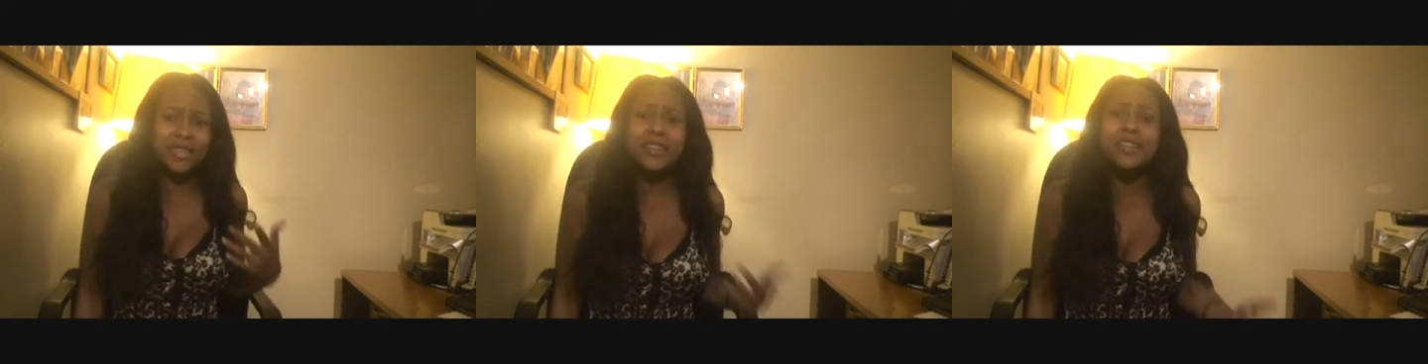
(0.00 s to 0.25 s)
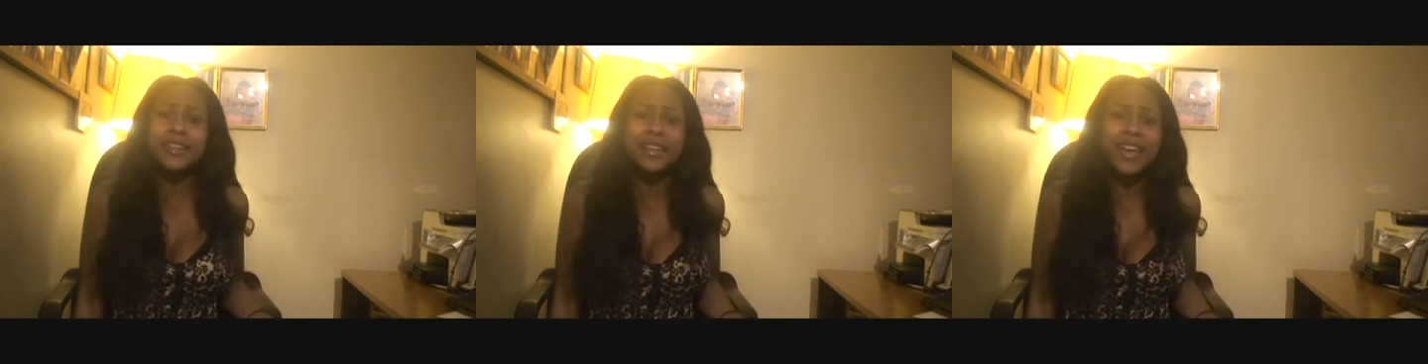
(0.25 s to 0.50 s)

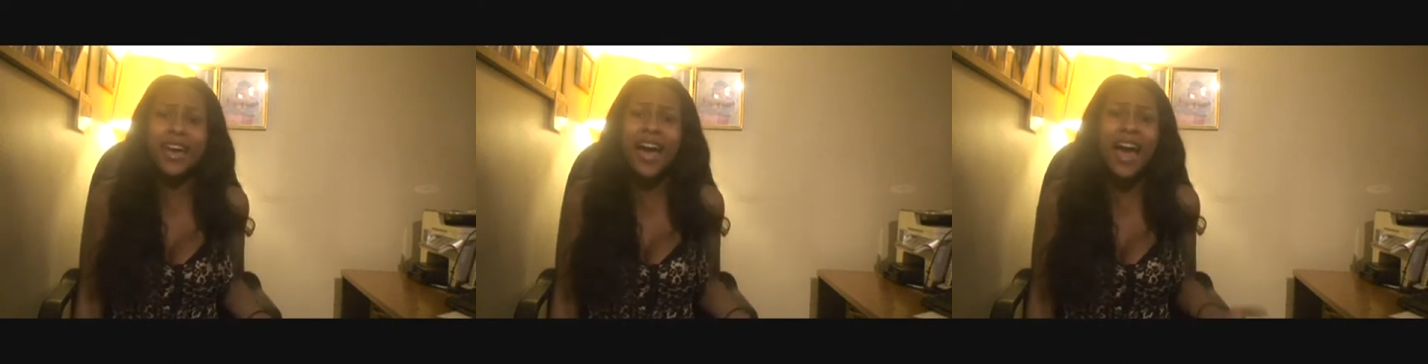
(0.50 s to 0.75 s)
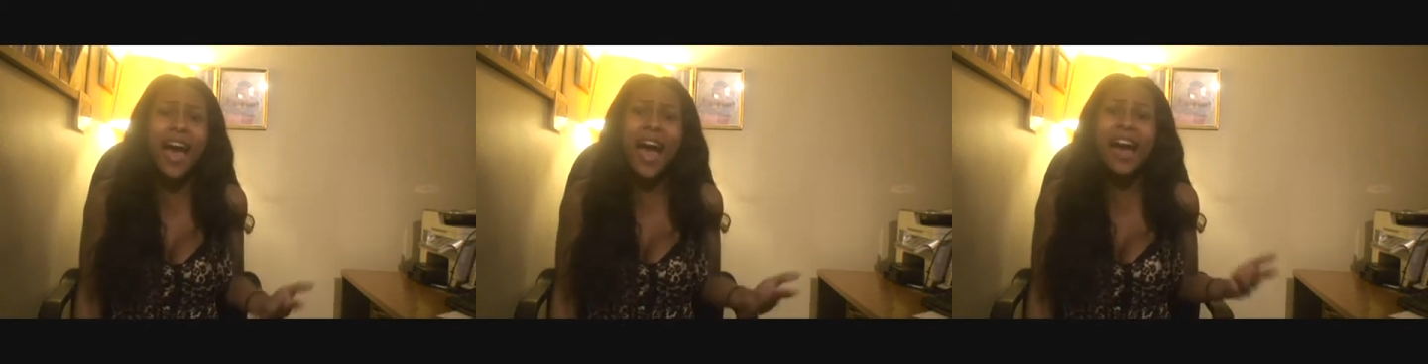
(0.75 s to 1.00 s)

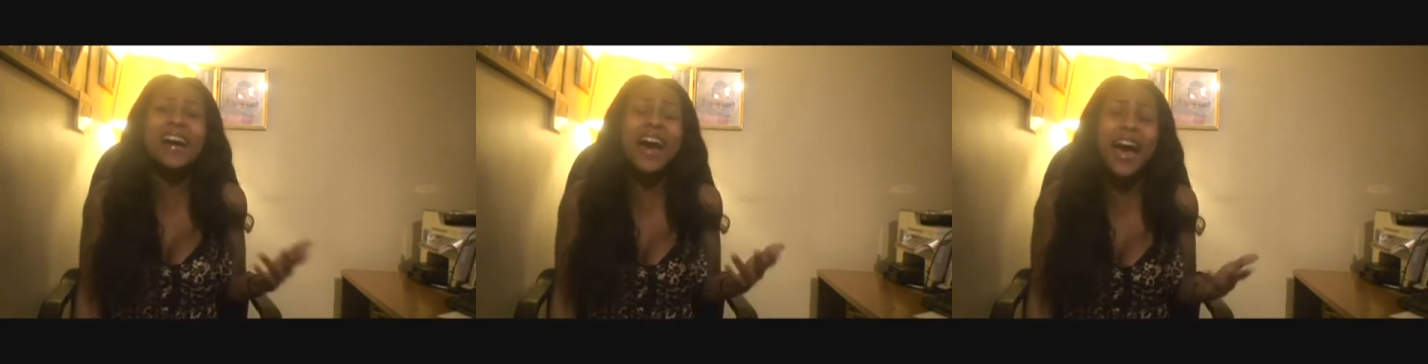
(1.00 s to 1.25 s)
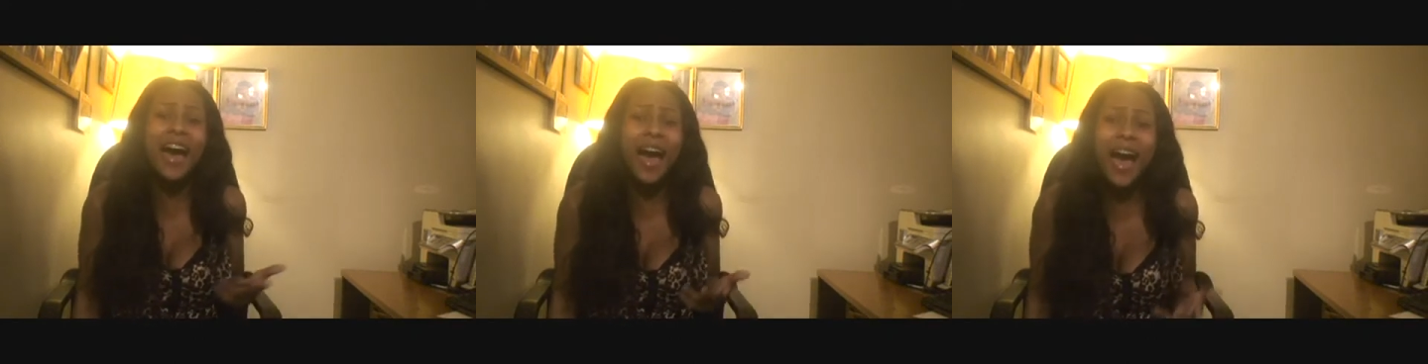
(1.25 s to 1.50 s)

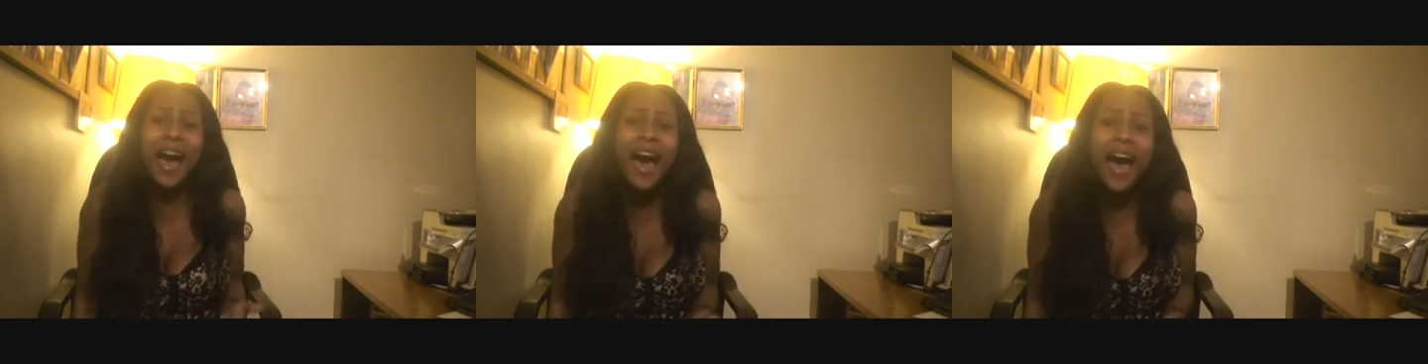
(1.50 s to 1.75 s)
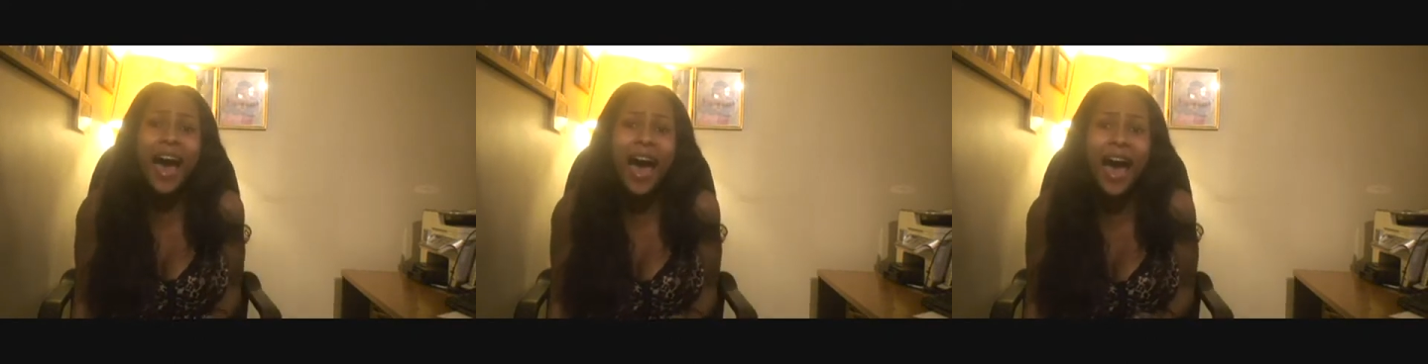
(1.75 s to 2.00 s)

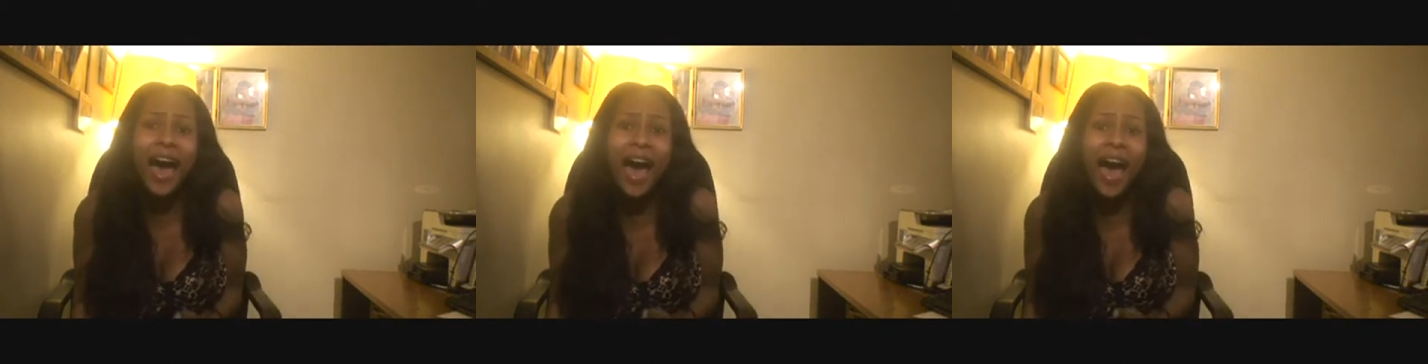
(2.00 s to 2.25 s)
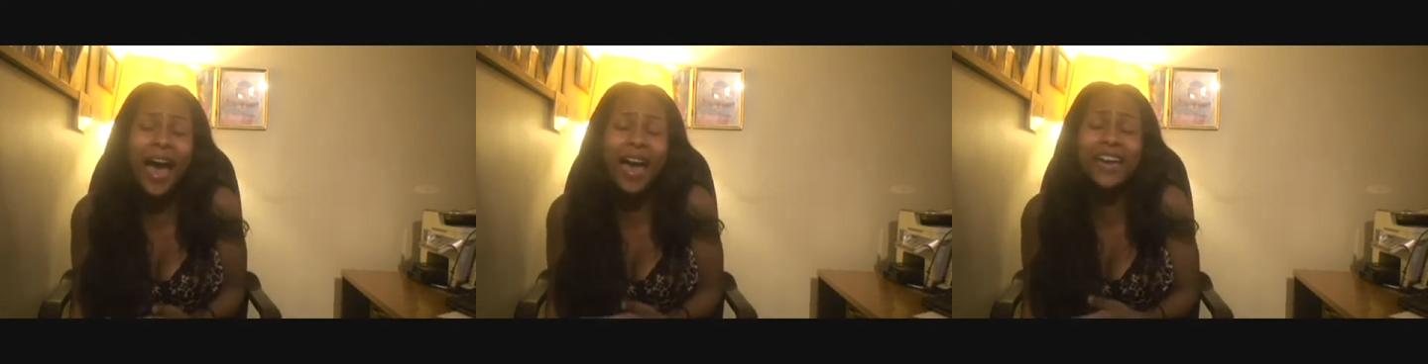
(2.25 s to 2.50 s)

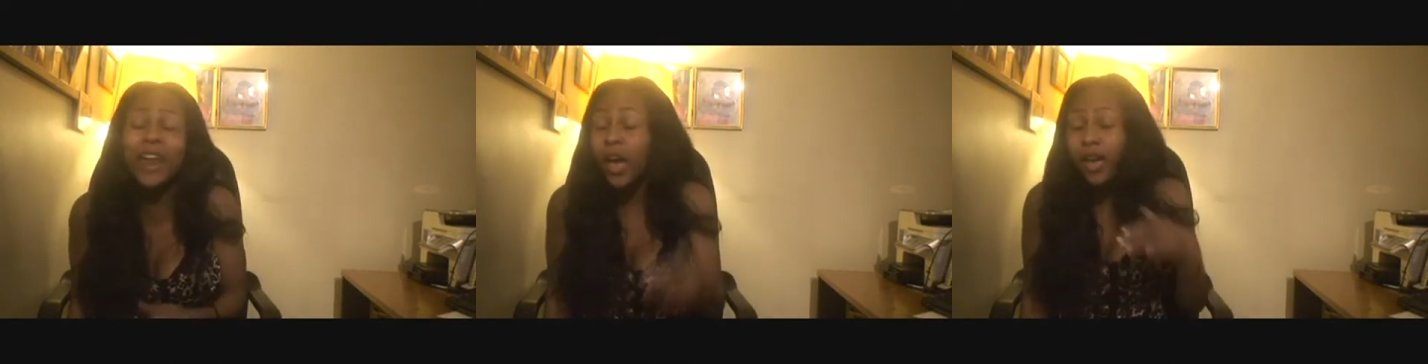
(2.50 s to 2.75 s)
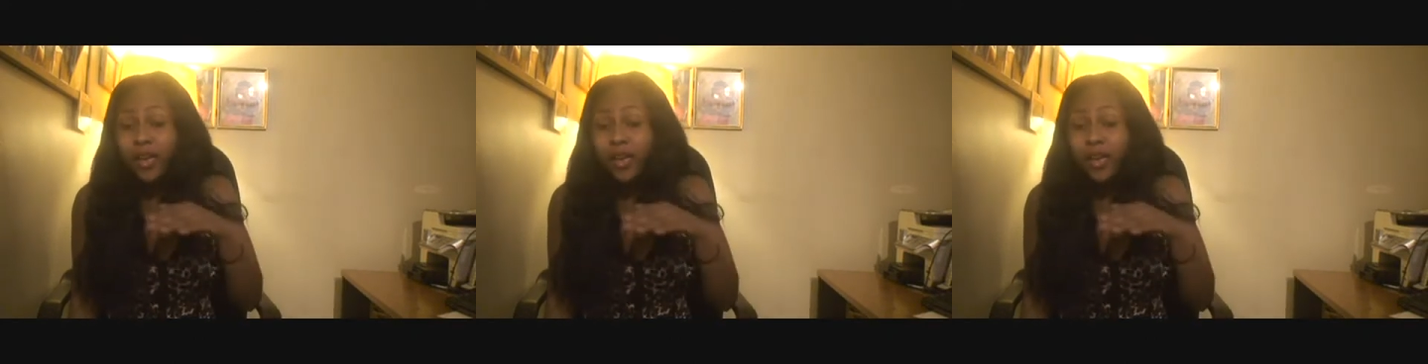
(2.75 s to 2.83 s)
tonight.